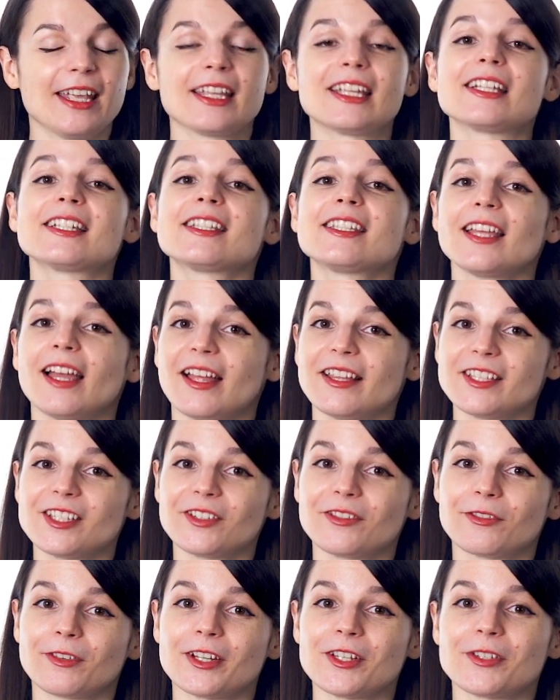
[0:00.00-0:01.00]
Get tons
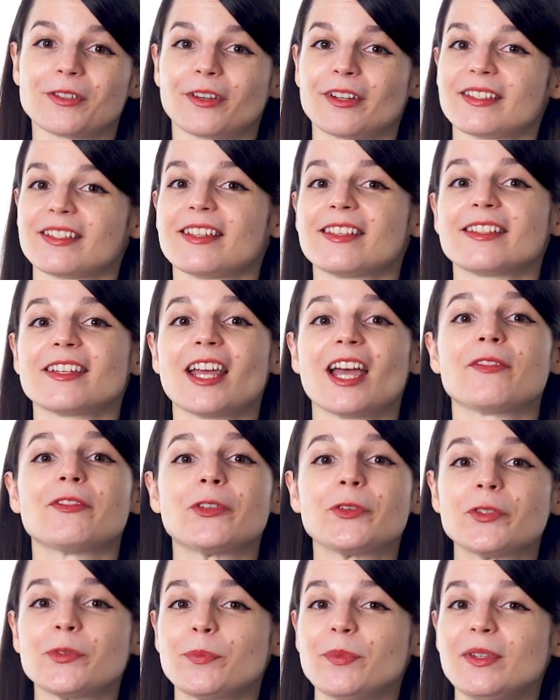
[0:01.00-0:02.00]
of resources to have
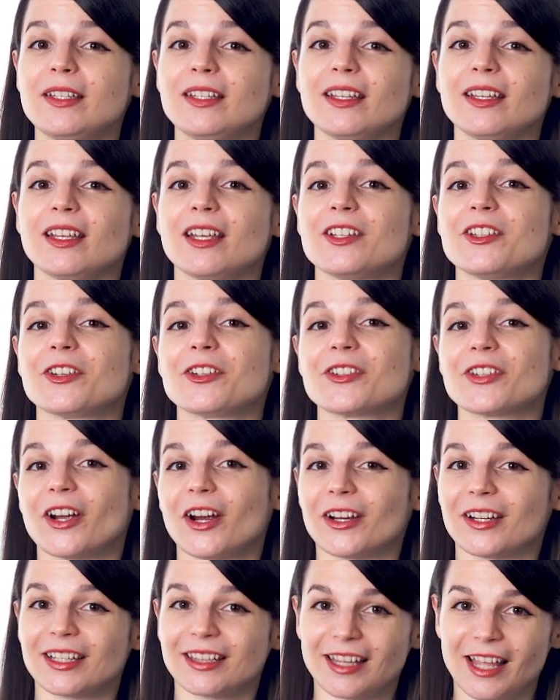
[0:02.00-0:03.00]
you speaking in your
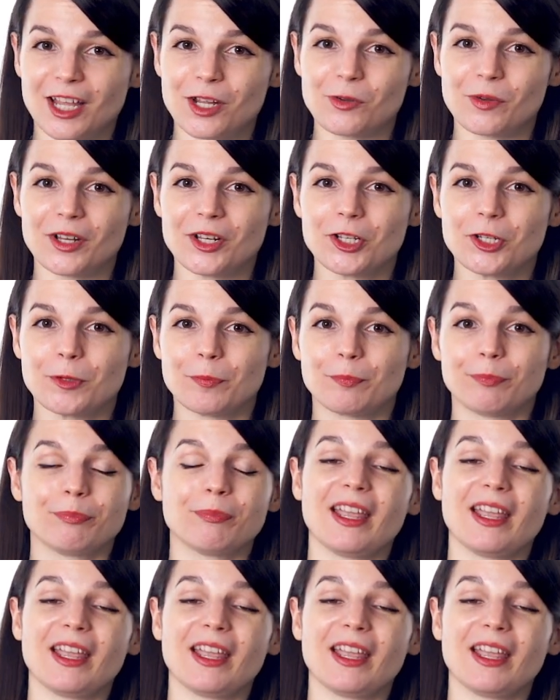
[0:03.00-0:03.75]
target language.